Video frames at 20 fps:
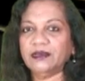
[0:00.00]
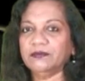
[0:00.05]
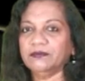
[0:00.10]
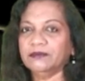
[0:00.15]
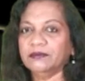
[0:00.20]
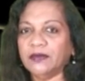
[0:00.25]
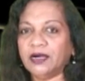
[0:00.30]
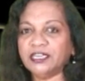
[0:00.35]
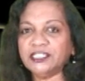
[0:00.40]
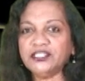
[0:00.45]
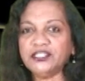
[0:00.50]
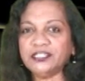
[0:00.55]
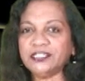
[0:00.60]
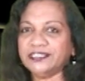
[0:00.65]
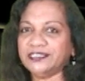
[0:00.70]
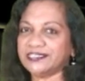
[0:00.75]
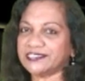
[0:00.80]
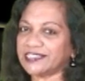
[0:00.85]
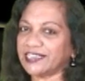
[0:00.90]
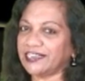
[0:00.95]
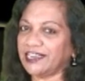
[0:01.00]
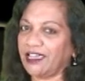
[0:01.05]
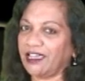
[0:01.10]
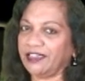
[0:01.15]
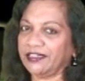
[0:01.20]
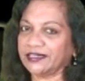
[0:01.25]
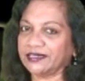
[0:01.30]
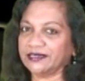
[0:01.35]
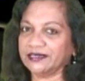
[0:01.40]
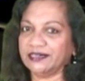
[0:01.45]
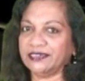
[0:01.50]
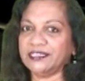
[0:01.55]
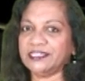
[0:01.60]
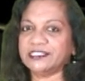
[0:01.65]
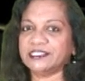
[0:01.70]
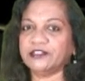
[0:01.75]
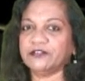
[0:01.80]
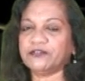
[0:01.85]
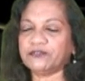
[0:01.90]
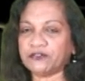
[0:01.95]
Manjula Dissanayake
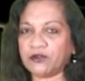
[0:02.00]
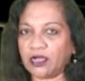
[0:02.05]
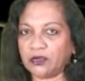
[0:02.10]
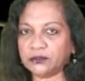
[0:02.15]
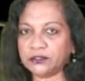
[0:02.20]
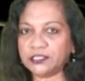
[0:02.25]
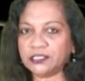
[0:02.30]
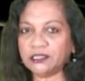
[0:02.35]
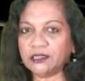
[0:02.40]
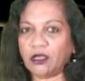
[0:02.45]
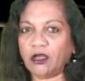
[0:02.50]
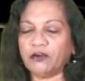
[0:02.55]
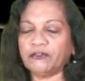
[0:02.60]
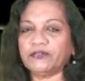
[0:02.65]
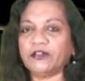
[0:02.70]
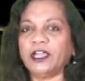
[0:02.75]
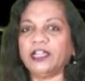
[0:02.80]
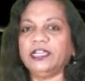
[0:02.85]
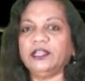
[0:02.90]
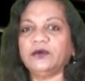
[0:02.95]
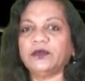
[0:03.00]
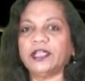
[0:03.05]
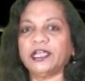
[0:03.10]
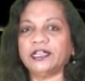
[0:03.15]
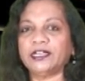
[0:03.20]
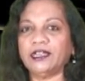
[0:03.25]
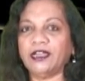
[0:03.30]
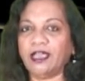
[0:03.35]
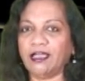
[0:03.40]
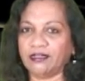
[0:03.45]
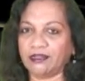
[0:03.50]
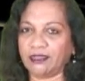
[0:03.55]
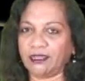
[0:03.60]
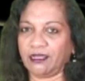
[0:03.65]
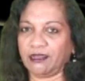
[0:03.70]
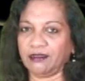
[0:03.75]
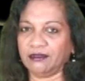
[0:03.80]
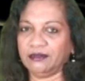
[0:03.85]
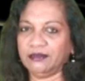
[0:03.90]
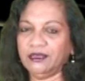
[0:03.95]
is the founder of Educate
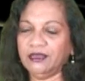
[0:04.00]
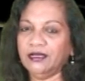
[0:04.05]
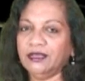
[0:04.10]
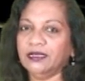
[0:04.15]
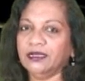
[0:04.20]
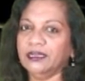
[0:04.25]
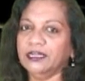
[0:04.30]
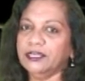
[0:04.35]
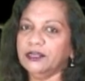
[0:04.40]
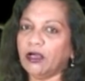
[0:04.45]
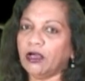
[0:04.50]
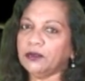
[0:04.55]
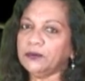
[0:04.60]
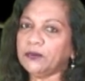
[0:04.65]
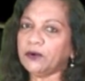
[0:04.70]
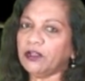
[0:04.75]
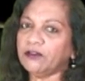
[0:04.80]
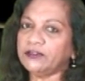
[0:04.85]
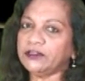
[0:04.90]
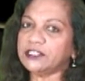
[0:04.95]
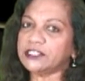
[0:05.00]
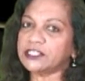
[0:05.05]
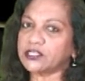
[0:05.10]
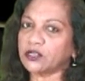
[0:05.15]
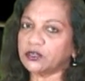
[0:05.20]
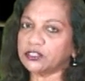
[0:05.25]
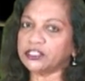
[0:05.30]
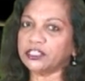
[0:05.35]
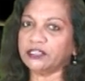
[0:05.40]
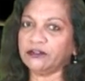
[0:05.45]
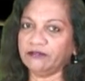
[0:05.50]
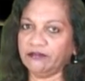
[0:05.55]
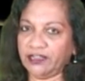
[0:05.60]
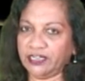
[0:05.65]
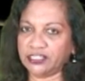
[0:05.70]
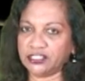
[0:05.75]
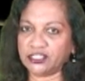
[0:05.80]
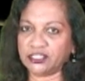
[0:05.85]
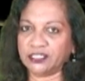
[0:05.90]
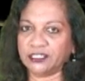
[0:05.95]
Lanka, a non-profit social
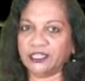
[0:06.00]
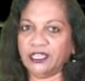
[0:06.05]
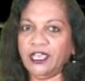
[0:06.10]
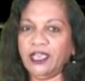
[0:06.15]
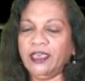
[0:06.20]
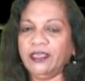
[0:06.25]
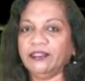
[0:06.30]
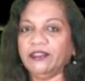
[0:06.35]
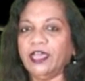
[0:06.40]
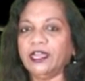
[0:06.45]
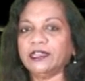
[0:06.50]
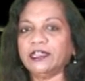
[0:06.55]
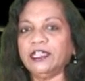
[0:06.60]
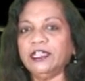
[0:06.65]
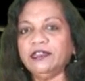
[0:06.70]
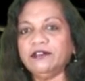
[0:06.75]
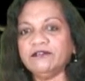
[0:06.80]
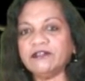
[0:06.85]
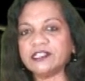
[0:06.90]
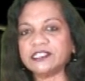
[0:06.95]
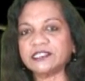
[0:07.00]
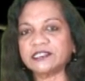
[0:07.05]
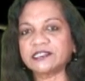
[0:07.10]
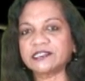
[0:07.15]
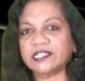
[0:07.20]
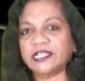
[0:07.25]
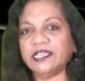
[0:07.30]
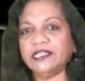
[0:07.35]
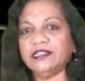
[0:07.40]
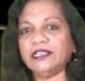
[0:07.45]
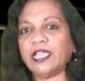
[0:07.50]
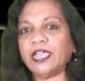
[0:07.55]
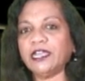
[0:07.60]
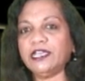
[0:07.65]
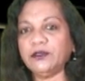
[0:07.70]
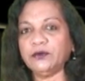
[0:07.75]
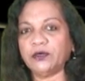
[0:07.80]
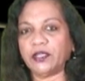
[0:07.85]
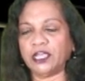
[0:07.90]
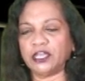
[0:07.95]
venture that invests in the
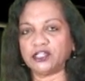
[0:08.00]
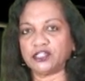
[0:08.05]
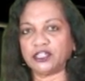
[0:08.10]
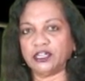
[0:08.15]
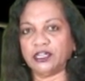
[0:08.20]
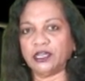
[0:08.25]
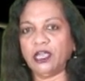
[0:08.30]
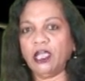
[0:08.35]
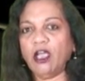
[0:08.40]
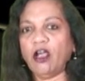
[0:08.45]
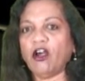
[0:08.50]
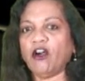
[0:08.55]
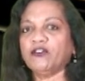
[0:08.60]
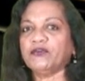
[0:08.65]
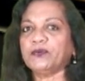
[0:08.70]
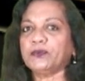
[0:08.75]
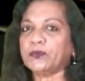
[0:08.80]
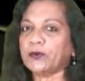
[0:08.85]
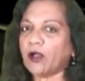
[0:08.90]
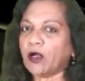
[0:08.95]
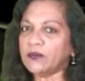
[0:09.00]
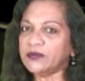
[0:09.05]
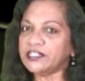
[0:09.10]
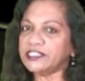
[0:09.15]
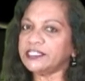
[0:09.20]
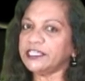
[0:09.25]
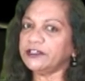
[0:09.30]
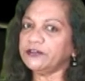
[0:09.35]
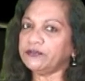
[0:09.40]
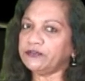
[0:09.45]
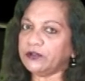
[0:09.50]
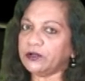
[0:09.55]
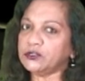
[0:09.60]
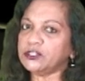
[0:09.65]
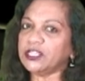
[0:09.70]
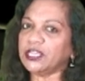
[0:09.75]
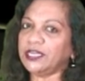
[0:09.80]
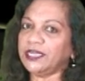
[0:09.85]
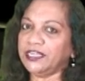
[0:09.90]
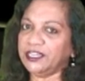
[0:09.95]
education of promising
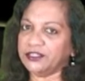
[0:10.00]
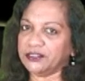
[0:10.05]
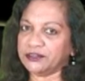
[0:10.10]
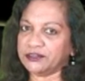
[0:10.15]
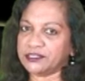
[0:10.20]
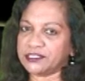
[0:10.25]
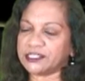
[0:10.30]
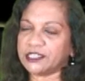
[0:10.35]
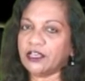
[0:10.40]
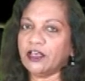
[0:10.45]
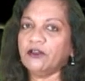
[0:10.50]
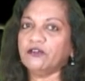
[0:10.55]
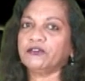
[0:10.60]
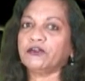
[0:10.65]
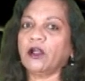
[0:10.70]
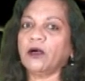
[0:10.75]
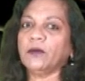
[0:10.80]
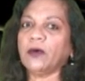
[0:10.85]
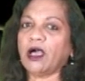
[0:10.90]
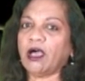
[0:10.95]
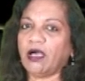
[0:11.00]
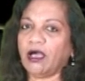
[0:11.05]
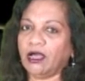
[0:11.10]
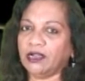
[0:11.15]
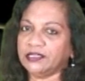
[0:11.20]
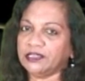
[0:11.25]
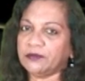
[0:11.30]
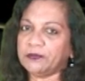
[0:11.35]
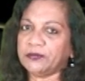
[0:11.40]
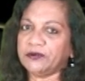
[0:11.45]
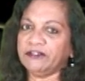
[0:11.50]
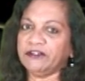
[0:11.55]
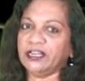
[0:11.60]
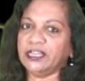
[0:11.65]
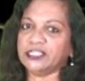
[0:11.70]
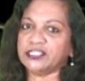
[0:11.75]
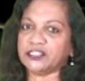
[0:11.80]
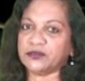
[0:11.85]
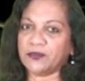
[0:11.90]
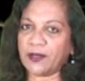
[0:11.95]
future leaders from
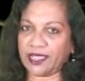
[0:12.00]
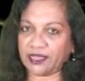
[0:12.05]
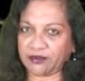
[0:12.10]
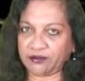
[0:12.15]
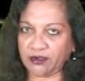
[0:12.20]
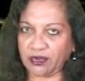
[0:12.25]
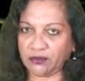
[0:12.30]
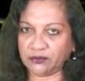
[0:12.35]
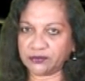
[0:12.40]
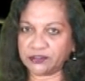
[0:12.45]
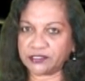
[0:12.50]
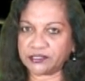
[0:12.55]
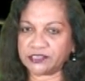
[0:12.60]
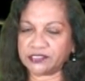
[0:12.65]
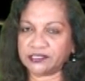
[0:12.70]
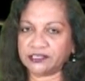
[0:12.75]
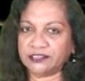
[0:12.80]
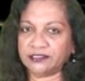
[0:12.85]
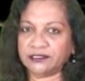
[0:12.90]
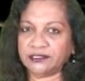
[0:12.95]
underprivileged backgrounds.